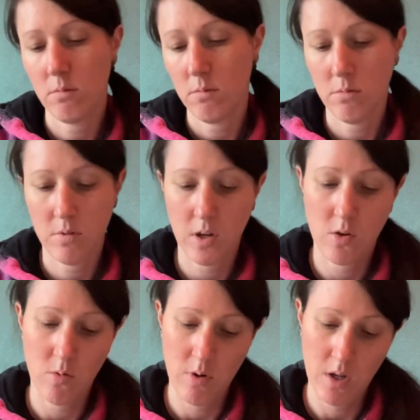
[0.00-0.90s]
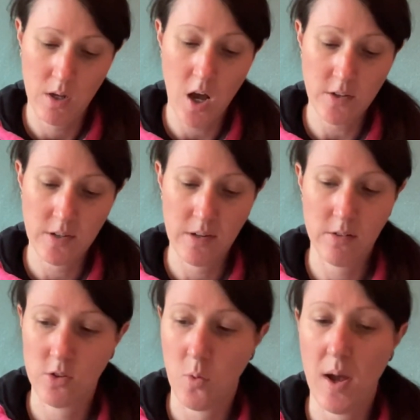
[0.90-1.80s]
what do they call it, cutting
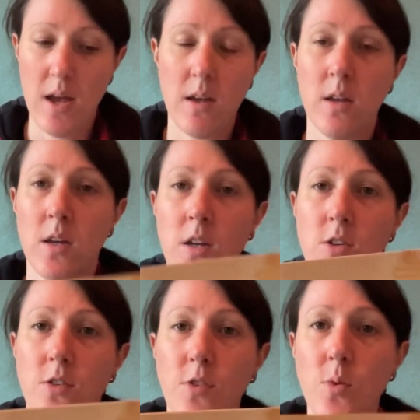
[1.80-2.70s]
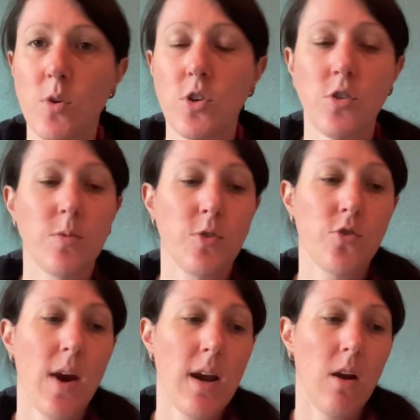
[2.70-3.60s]
square. So if you want to do some
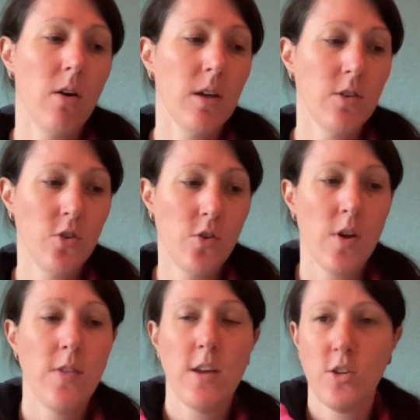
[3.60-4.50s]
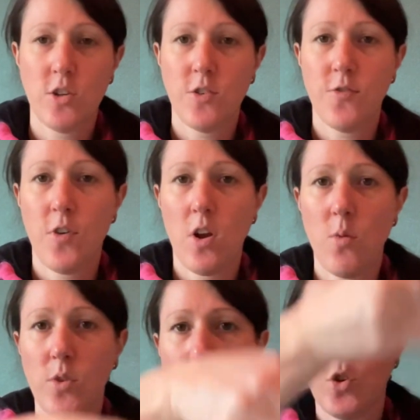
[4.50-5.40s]
straight lines, you can then just
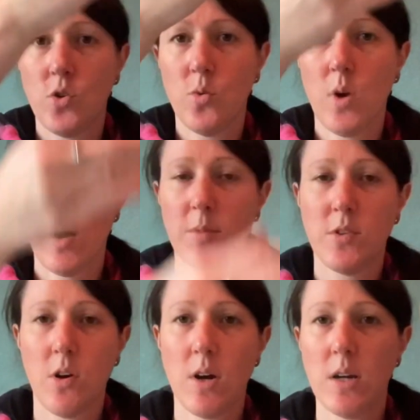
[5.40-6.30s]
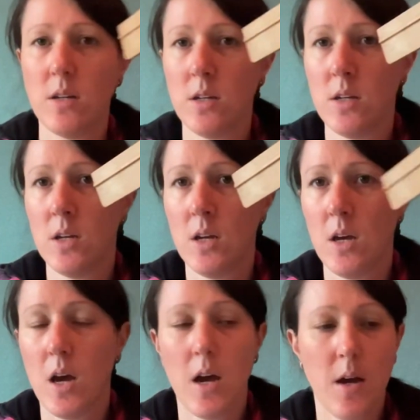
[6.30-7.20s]
follow with your tool up the side.
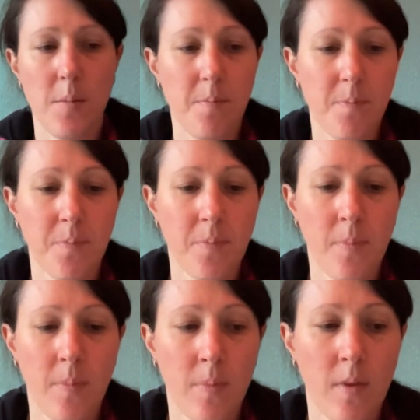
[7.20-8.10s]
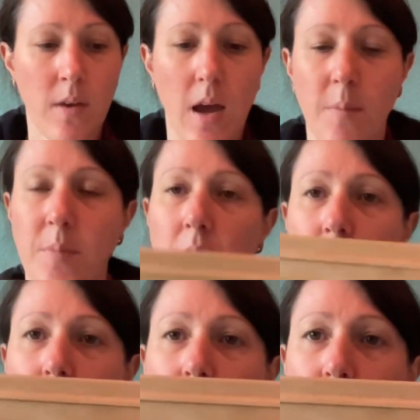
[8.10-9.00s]
Yeah, and
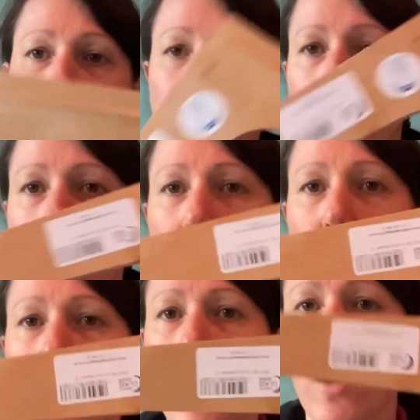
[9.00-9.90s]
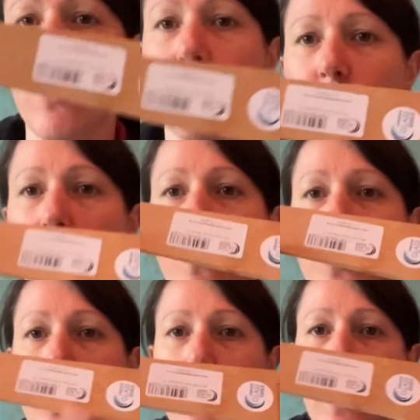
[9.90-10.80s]
then you've got a short one and a long one, and you've also
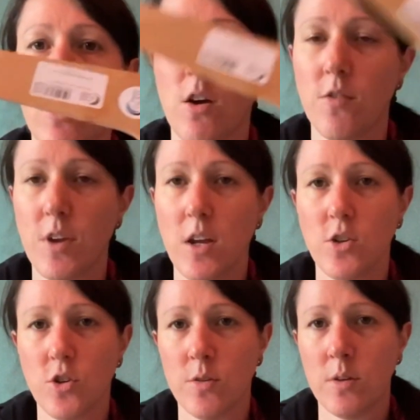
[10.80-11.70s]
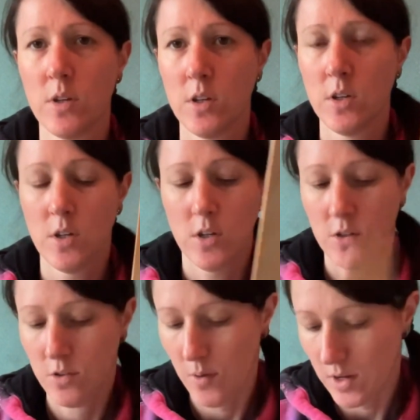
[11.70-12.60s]
obviously got that curved edge. So a